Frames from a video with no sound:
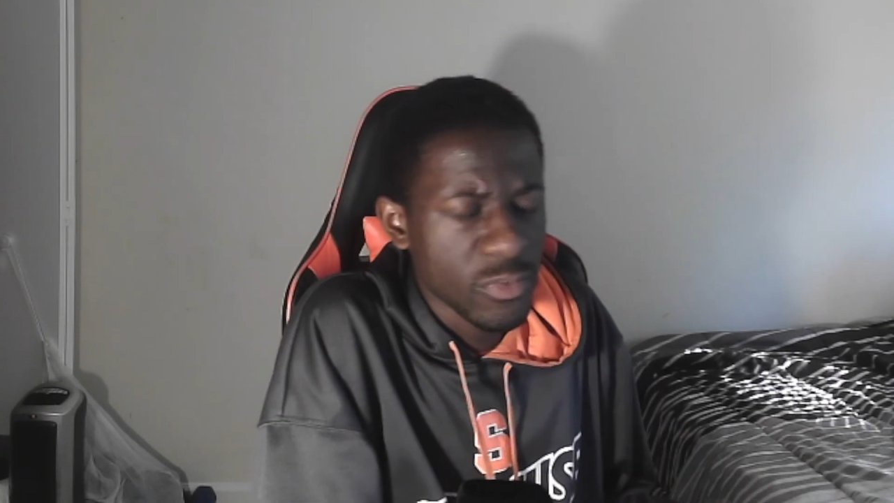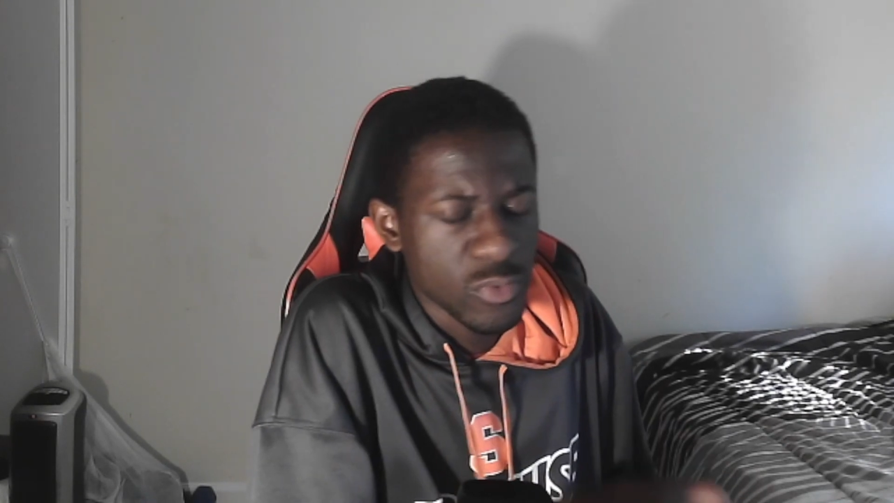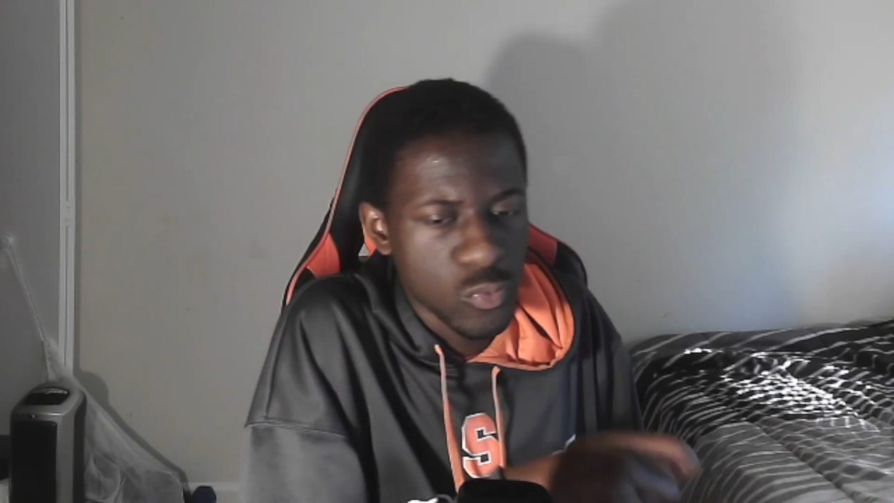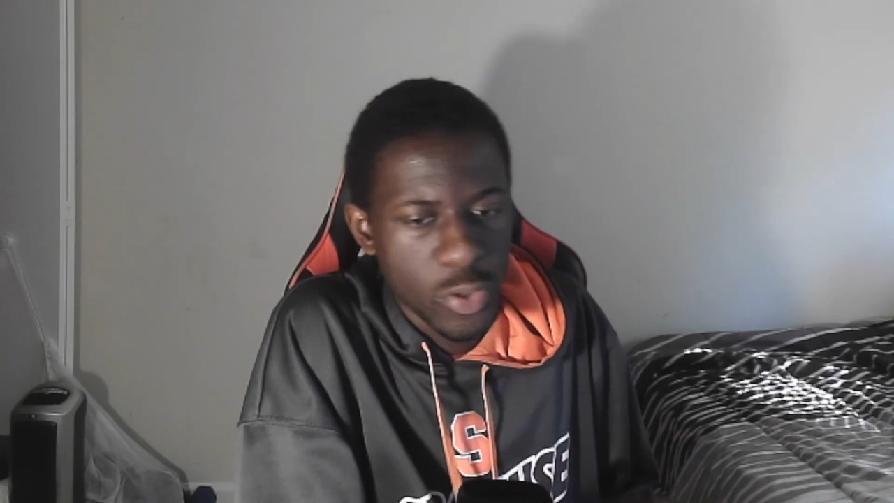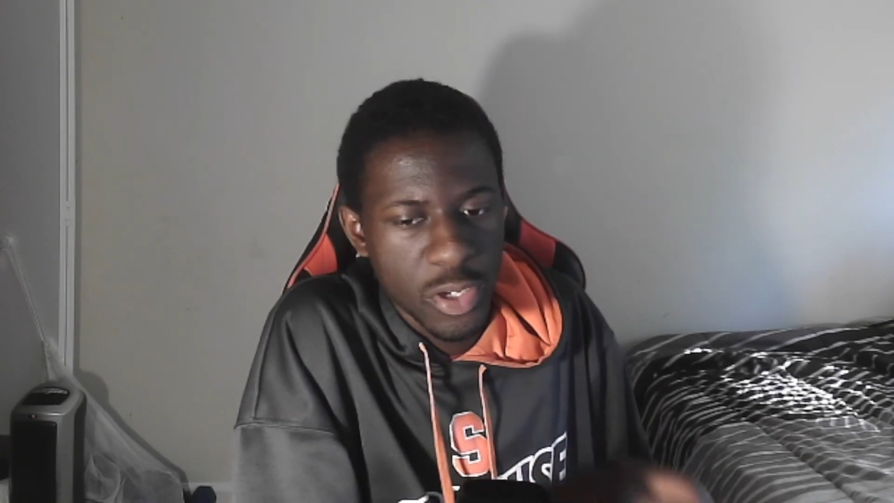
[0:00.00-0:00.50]
I
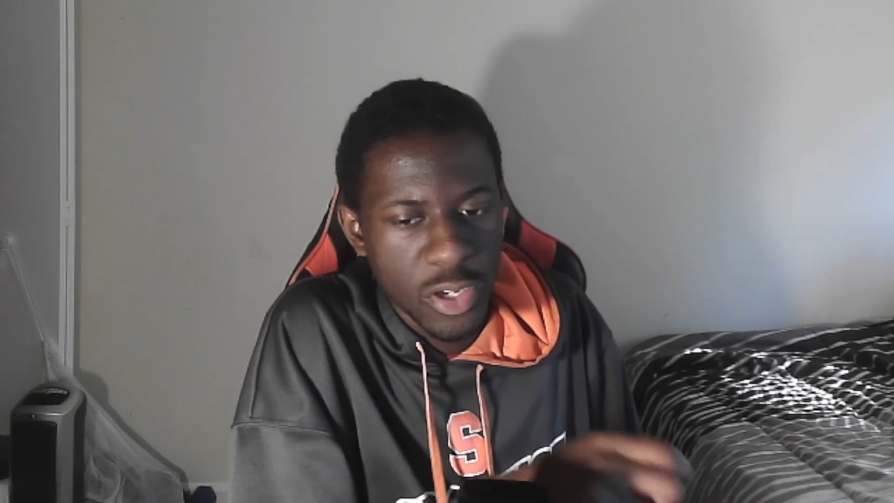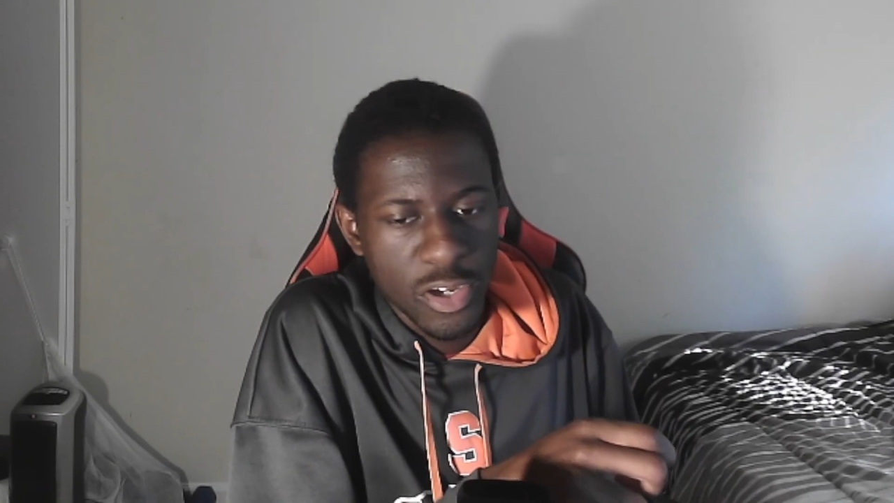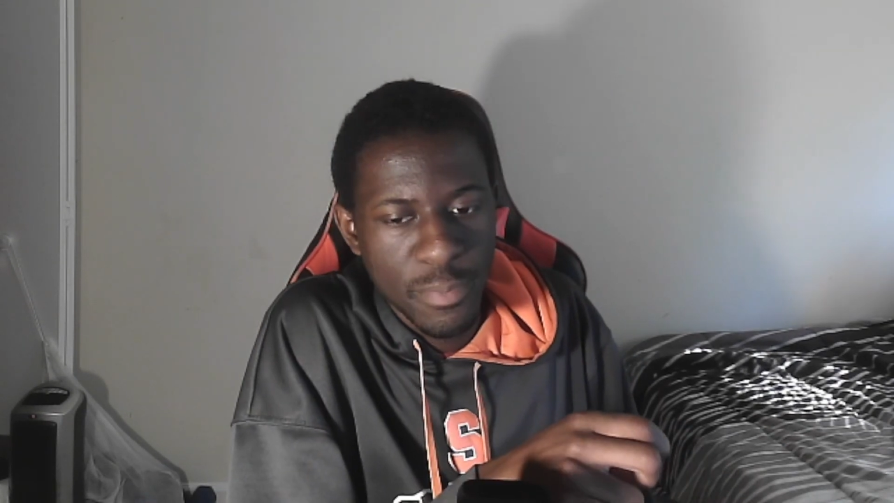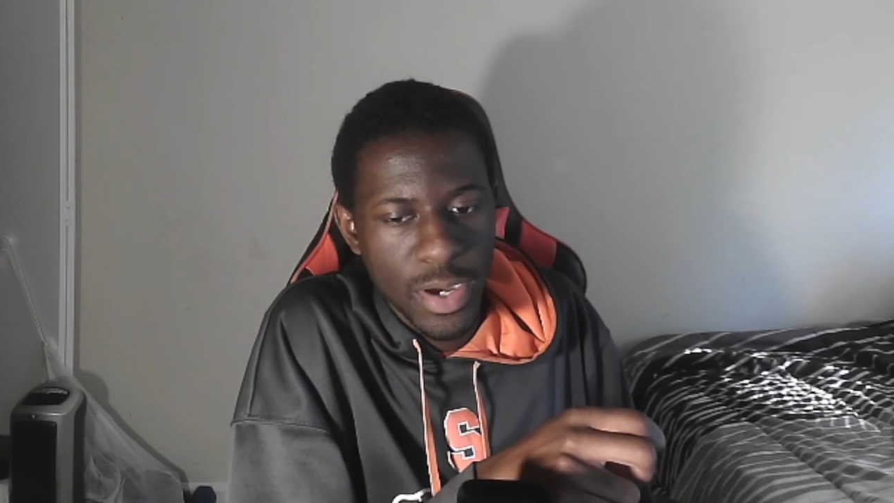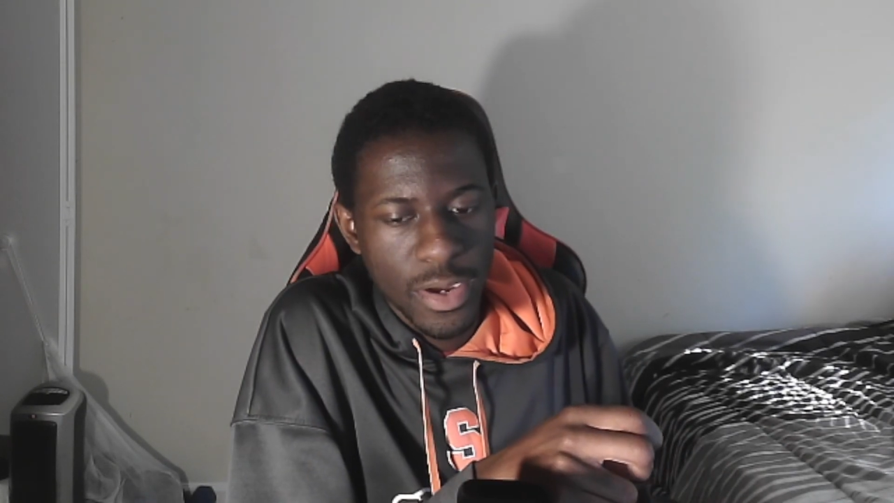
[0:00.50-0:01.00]
was working
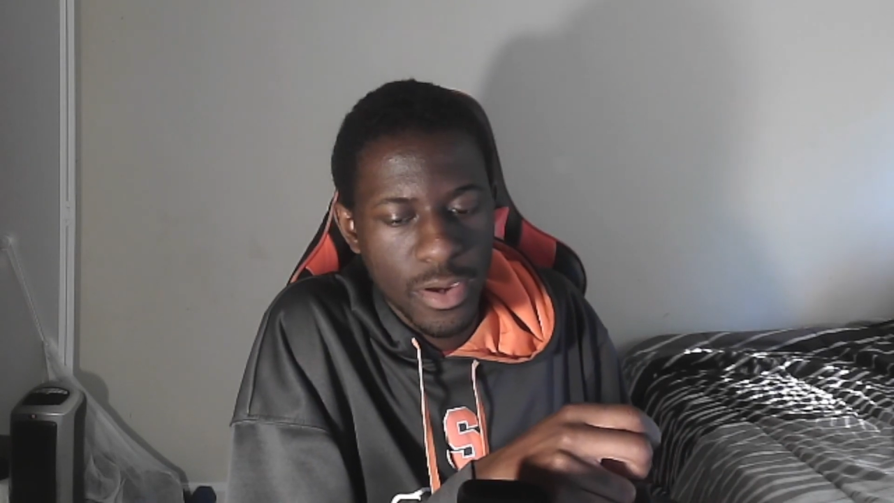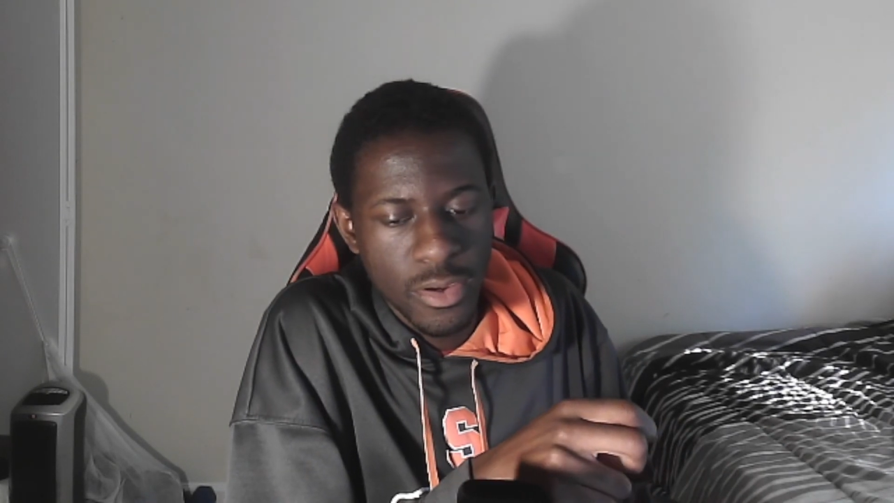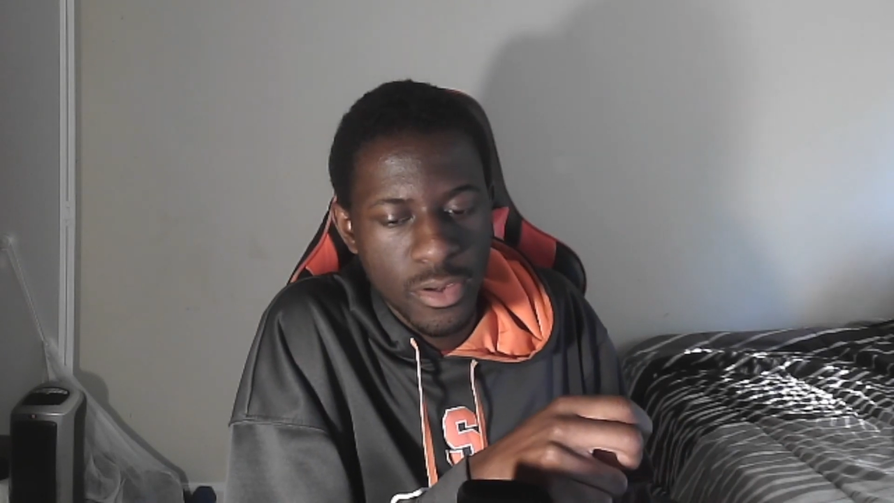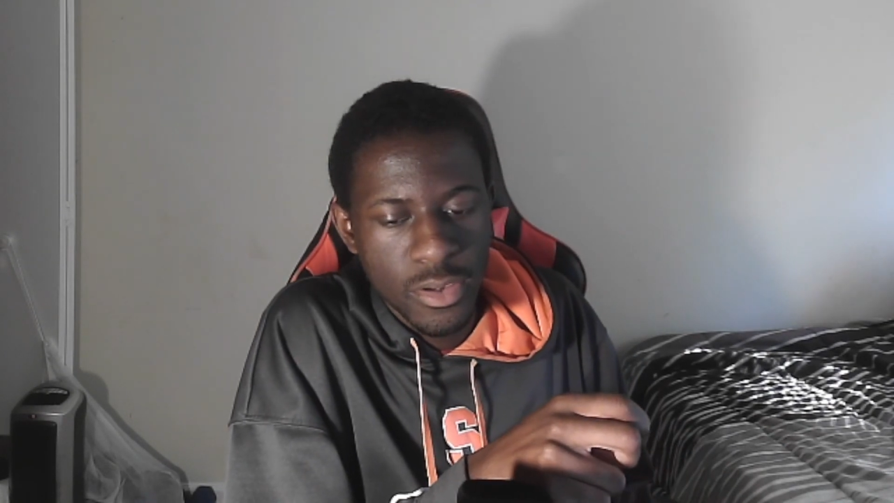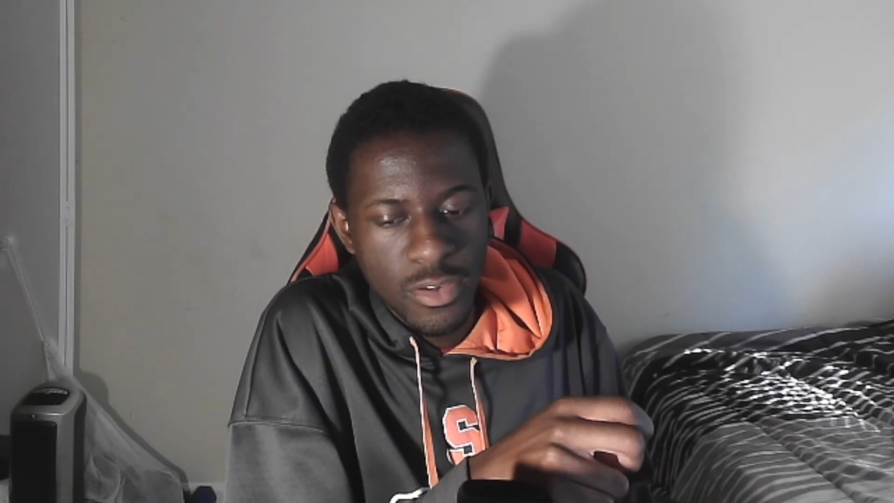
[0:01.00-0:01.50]
on my
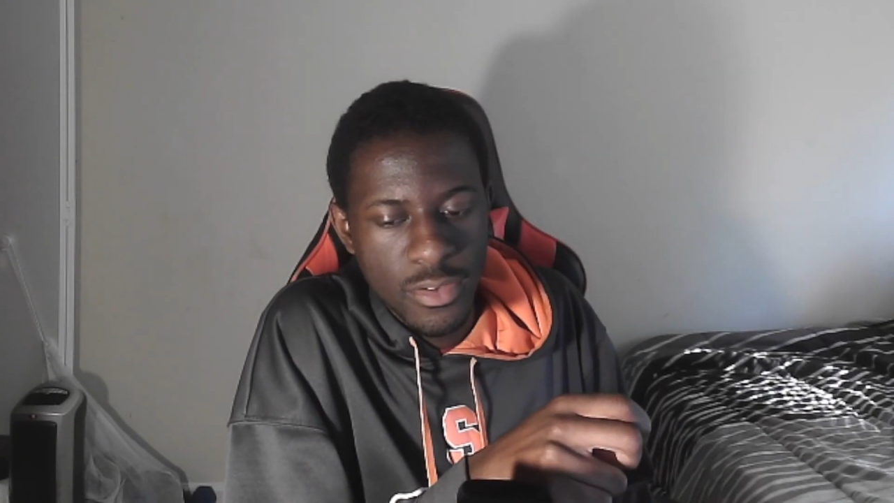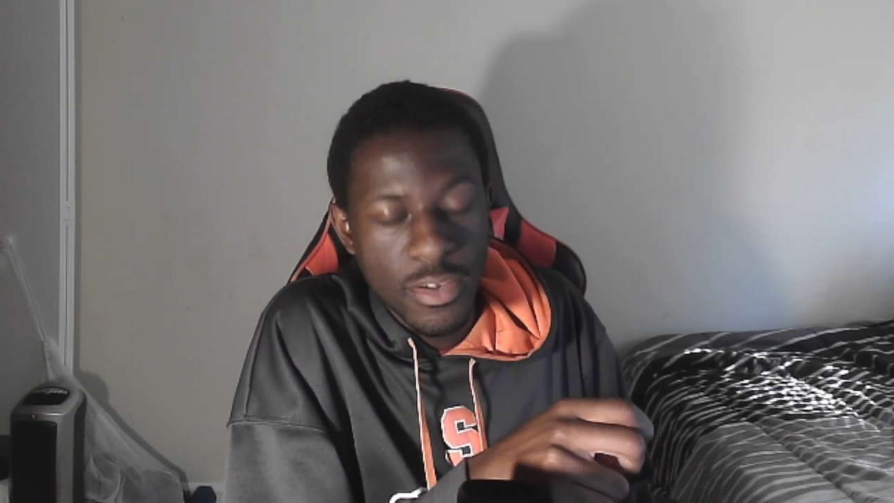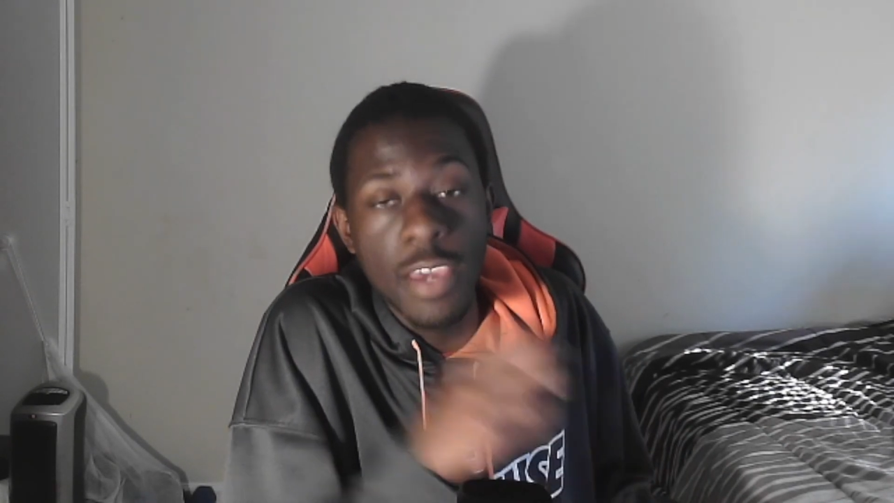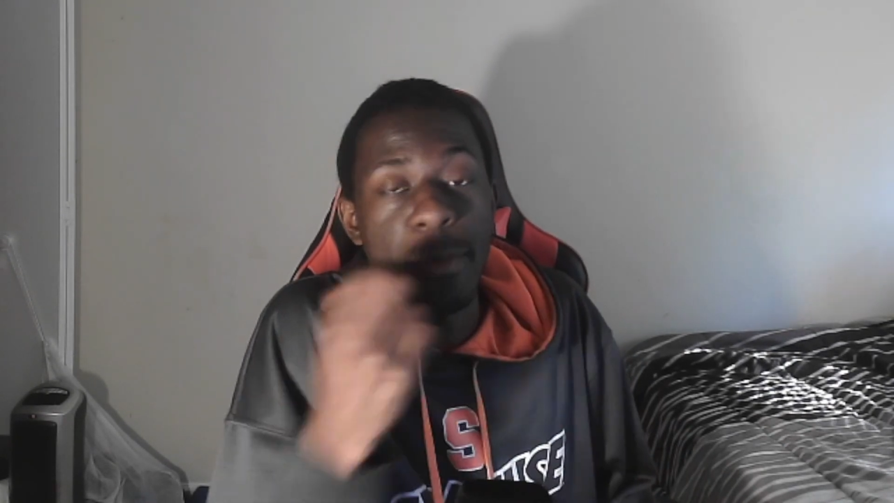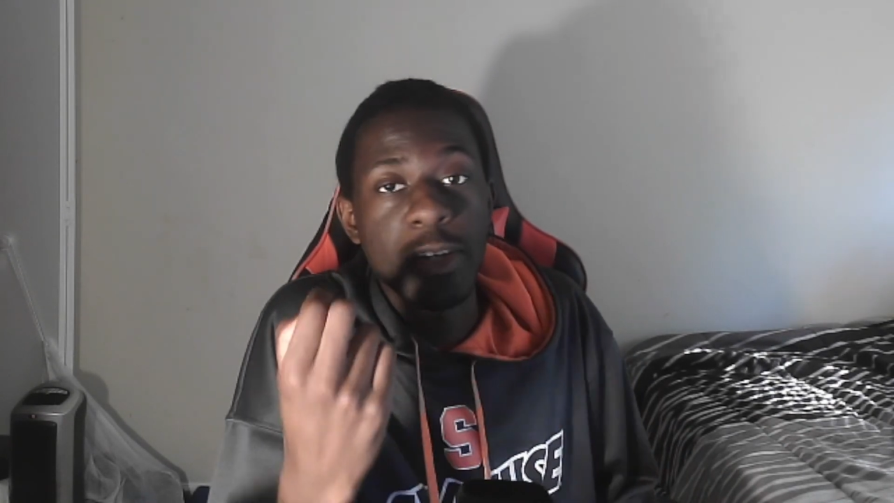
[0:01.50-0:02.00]

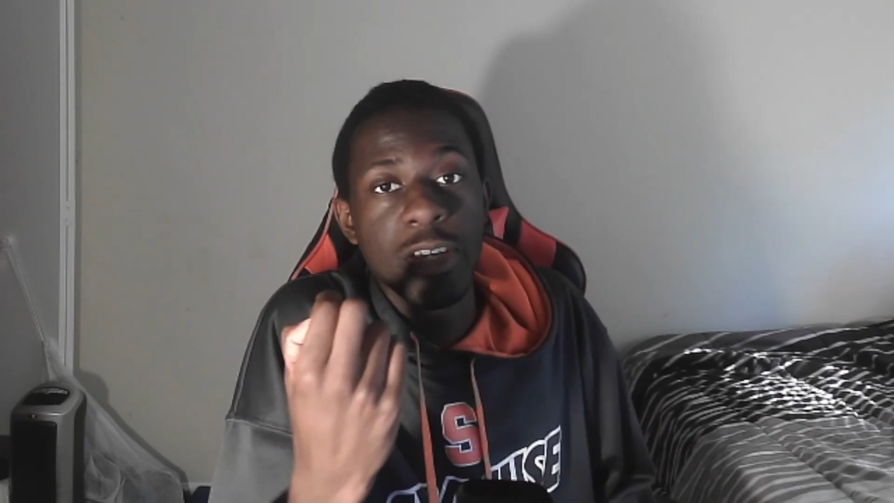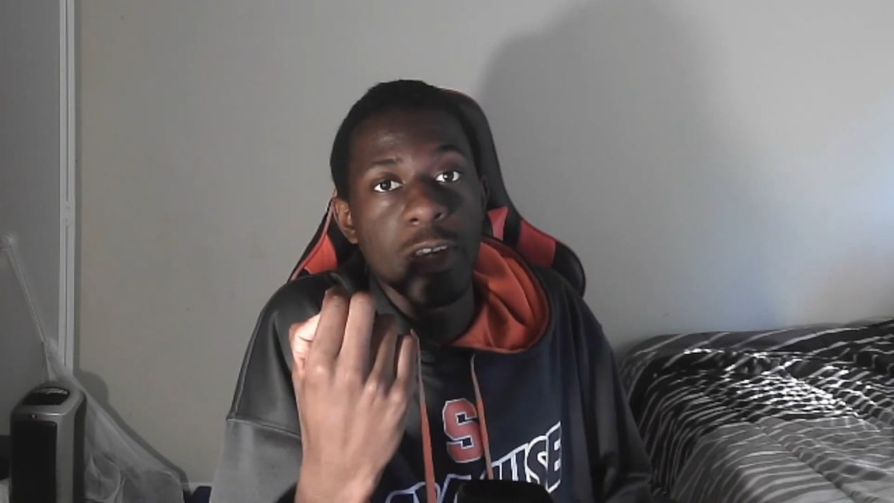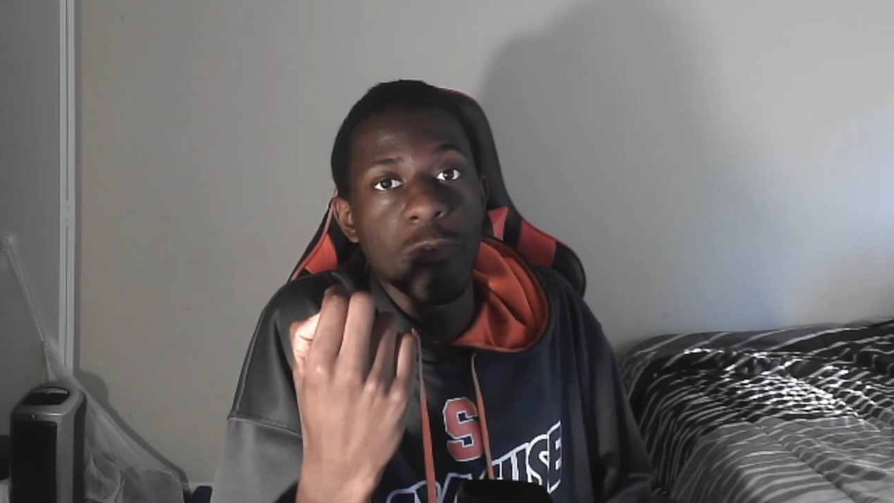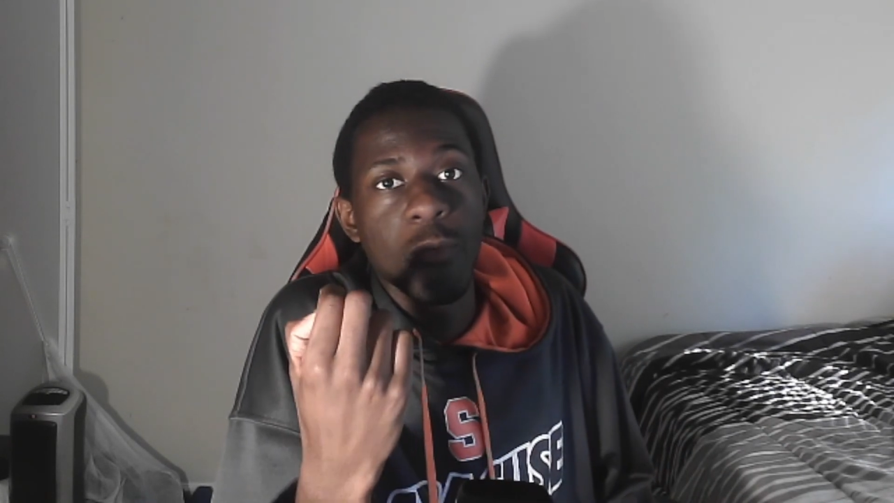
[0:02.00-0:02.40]
gaming channel,